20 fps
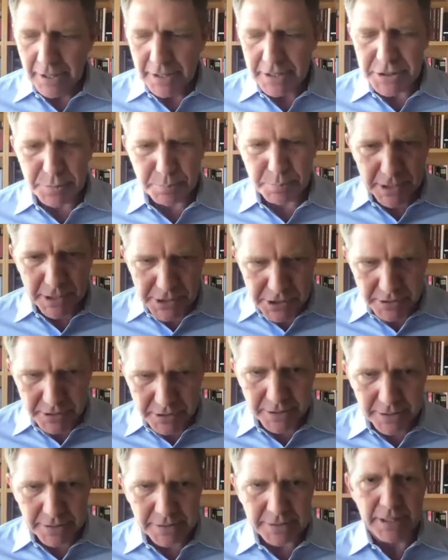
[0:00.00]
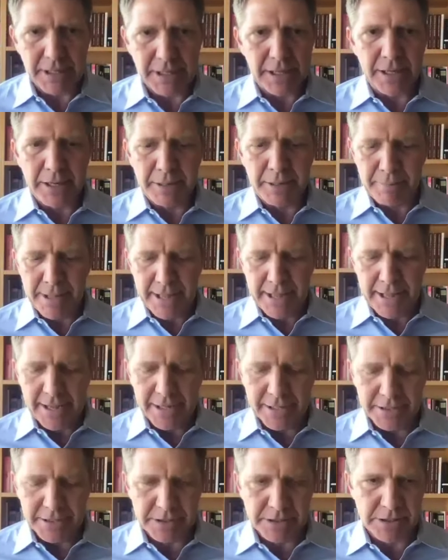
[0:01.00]
especially um,
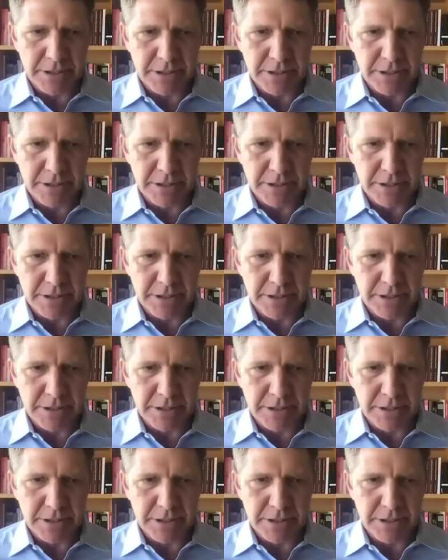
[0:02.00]
as